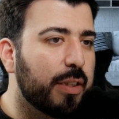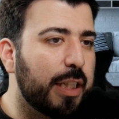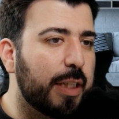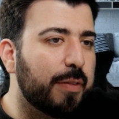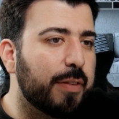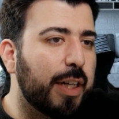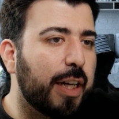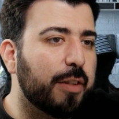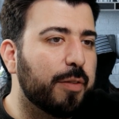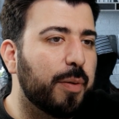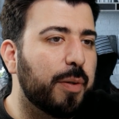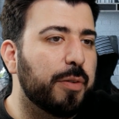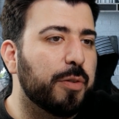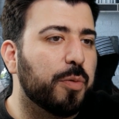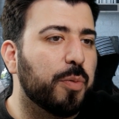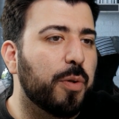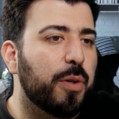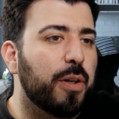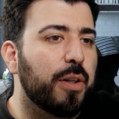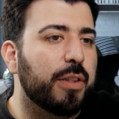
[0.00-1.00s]
Steve Jobs'
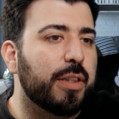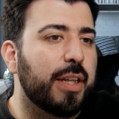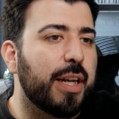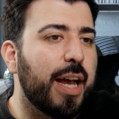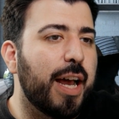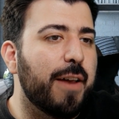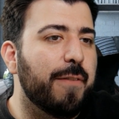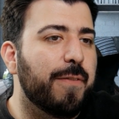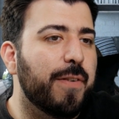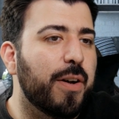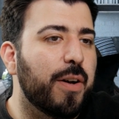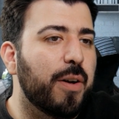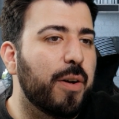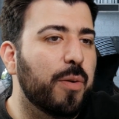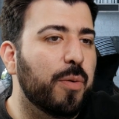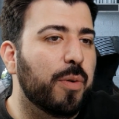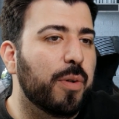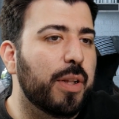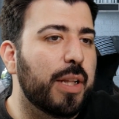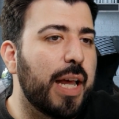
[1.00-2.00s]
famous words: "An
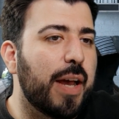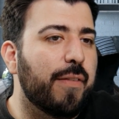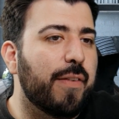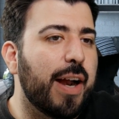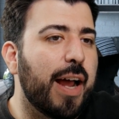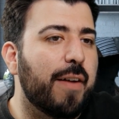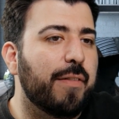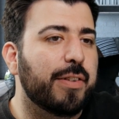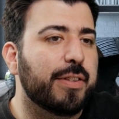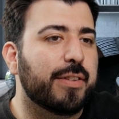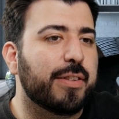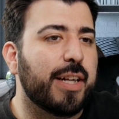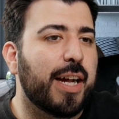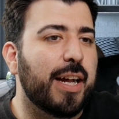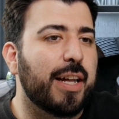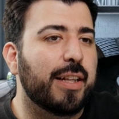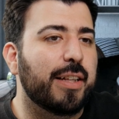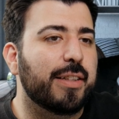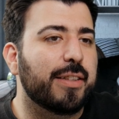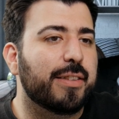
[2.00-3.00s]
iPhone will never have a
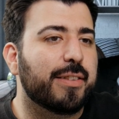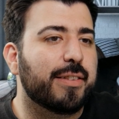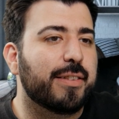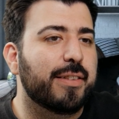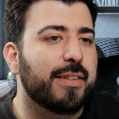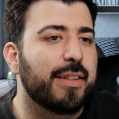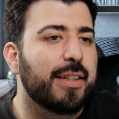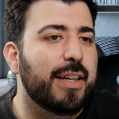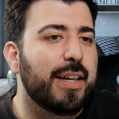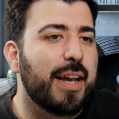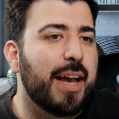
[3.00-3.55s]
stylus."